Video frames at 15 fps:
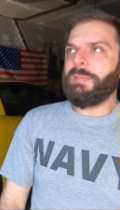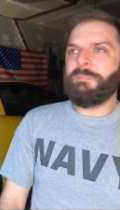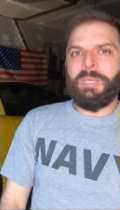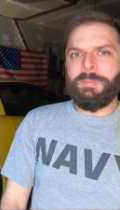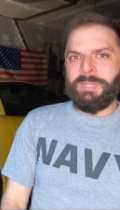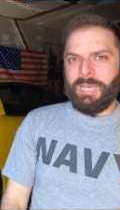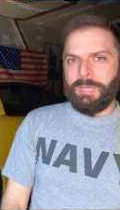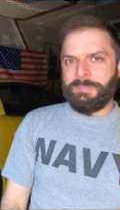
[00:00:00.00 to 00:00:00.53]

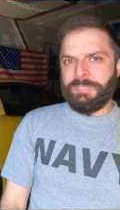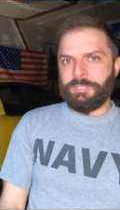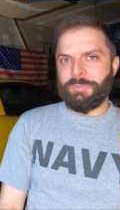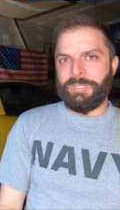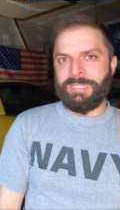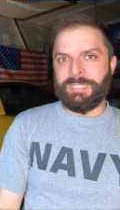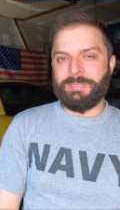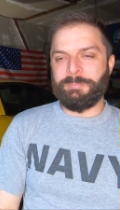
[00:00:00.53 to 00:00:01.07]
Maybe I
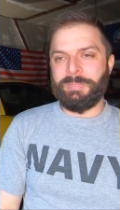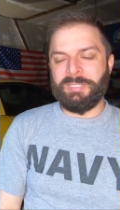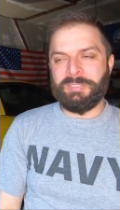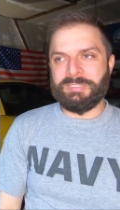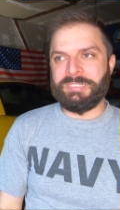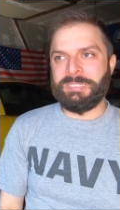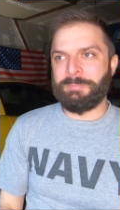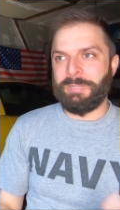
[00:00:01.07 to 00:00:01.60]
misread that
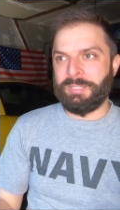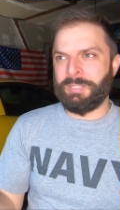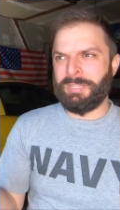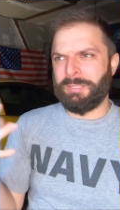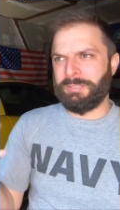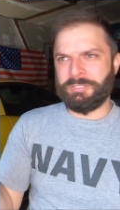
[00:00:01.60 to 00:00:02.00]
comparison, but I thought that